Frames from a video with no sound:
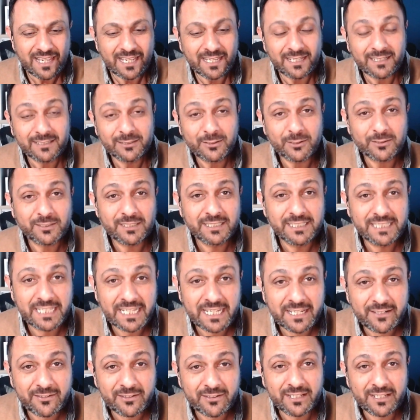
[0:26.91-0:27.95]
Dr
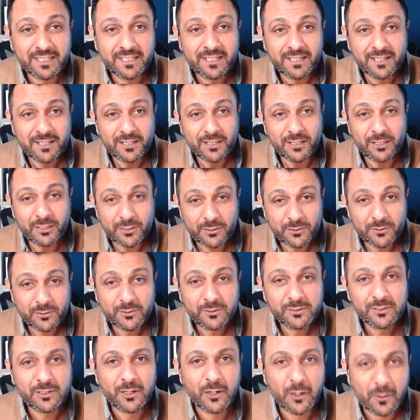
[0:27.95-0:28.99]
Deirdre
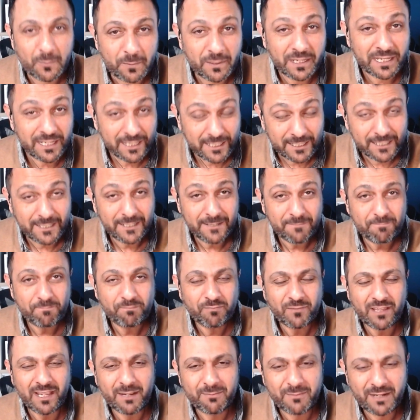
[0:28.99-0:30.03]
Hughes OBE,
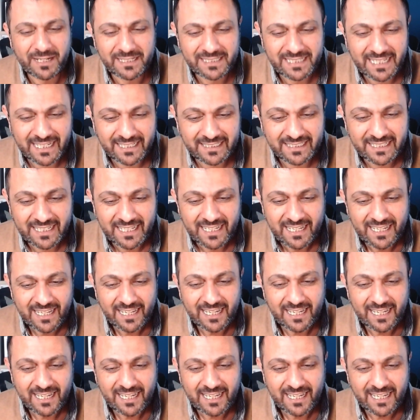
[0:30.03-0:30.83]
I might add,